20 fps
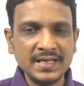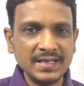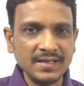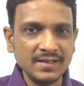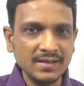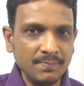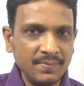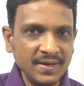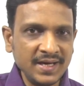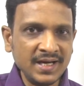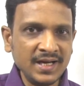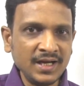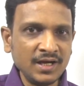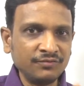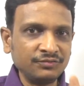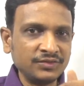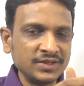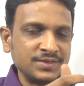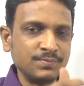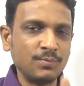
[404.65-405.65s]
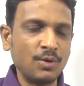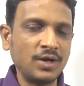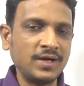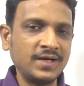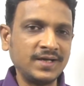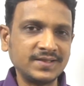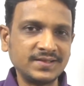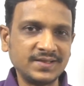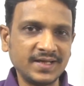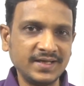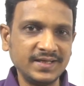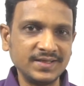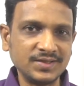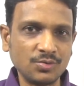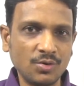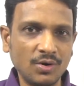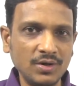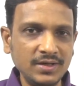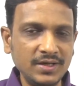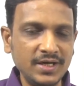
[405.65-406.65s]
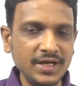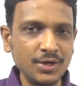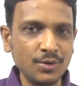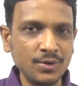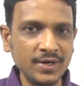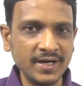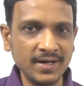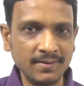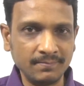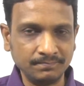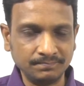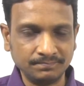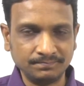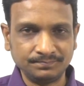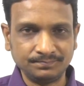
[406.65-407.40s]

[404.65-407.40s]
The beginning of the small intestine is called duodenum.